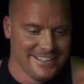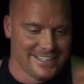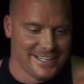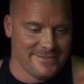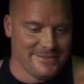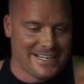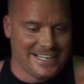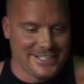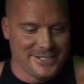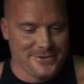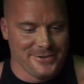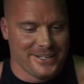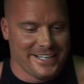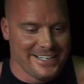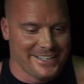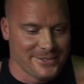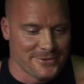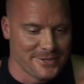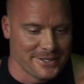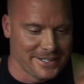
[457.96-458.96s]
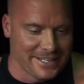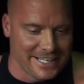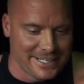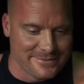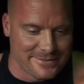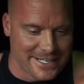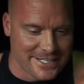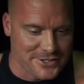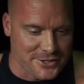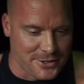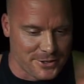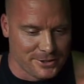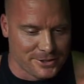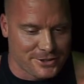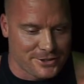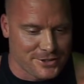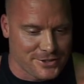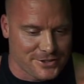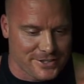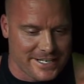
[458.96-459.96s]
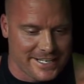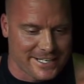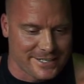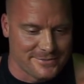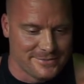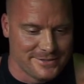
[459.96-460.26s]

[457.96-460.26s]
Come on, you like the one-legged monster. You look just like him.